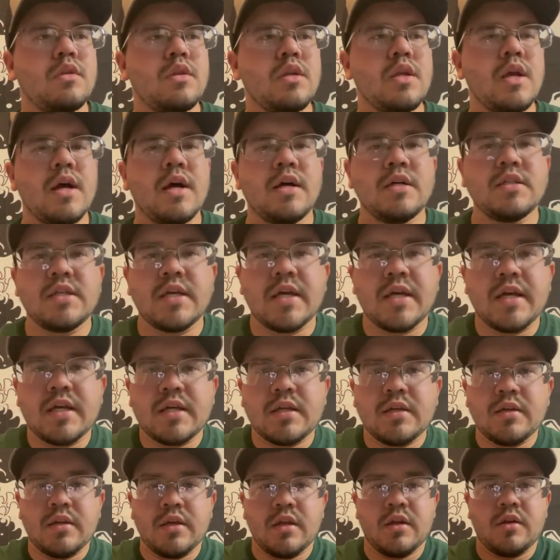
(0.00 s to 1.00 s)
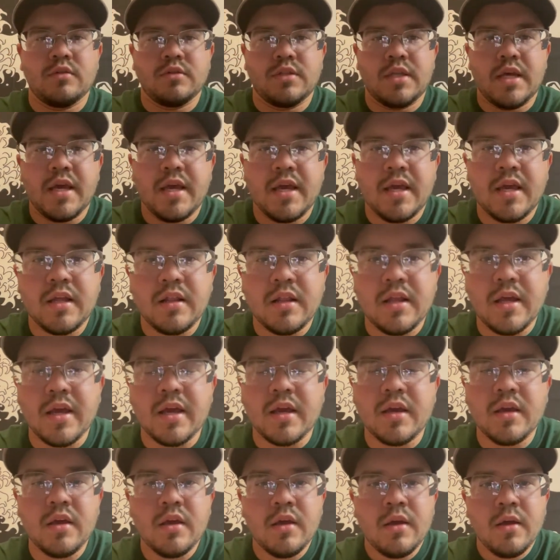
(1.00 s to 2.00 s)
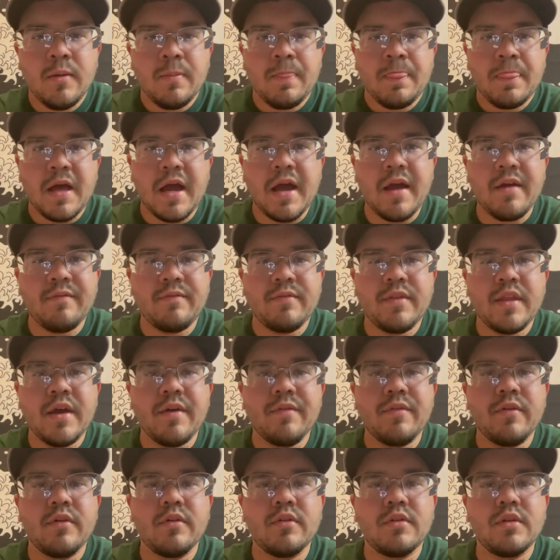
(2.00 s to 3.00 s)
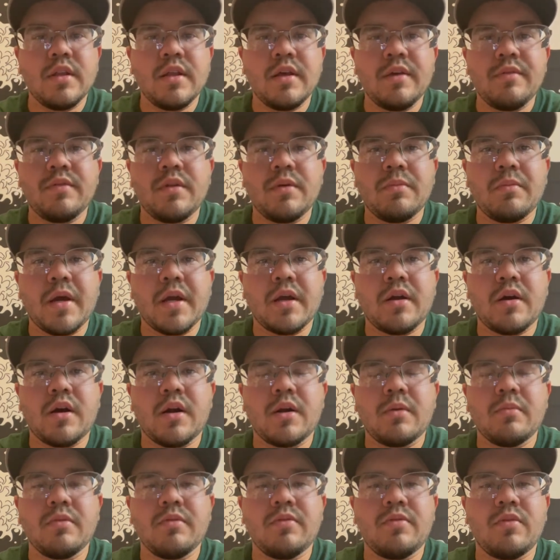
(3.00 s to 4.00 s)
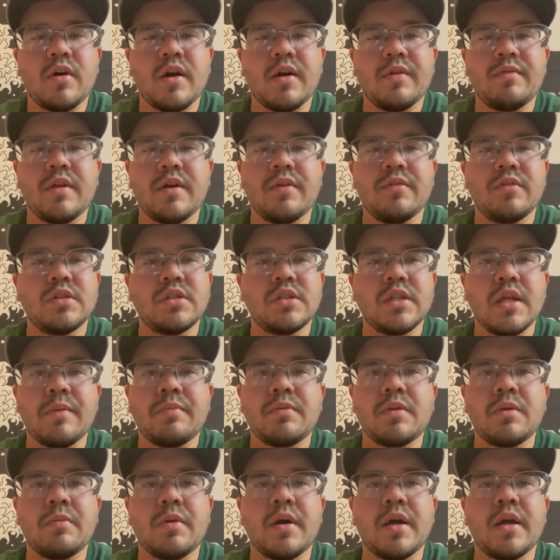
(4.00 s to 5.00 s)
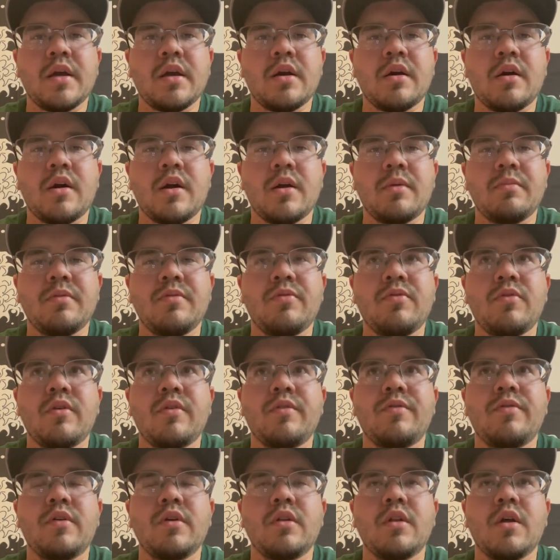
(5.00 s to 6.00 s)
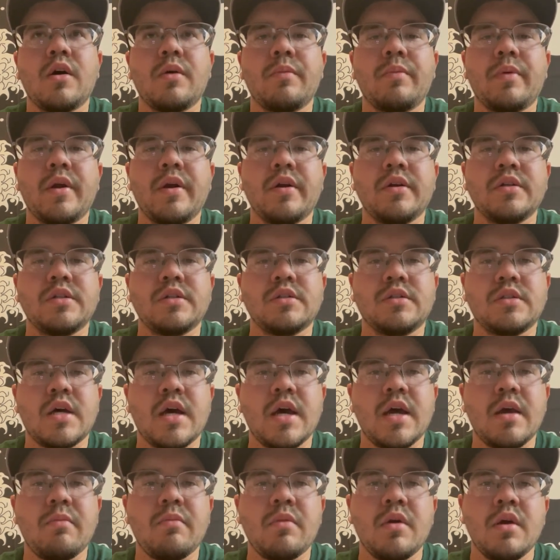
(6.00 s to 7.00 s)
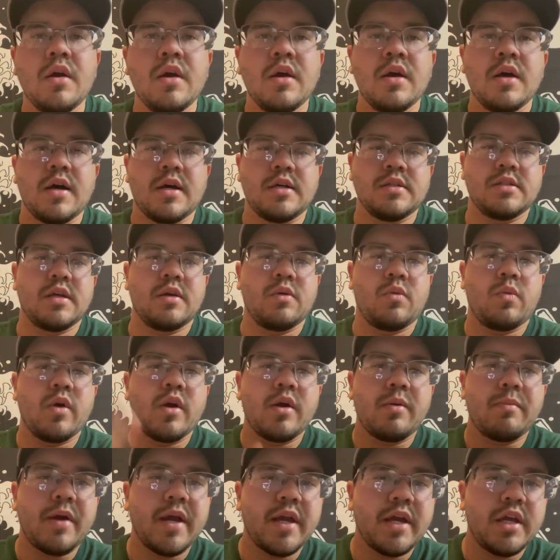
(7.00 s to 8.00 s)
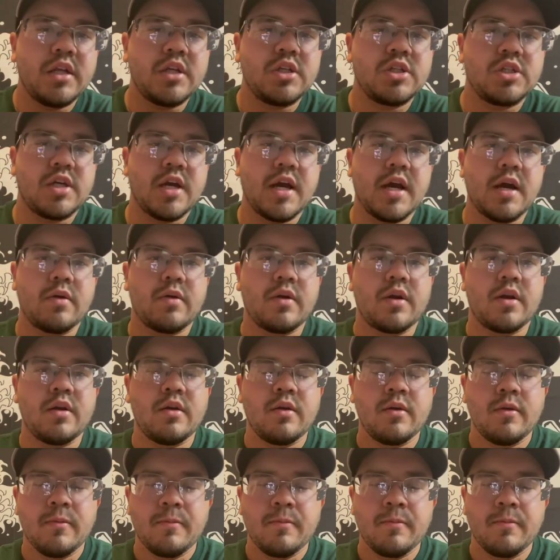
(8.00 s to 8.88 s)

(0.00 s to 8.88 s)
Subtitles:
I was like, dang, like, I've never lived in my car before. I've never slept in my car before for long periods of time. I was like, where am I going to shower?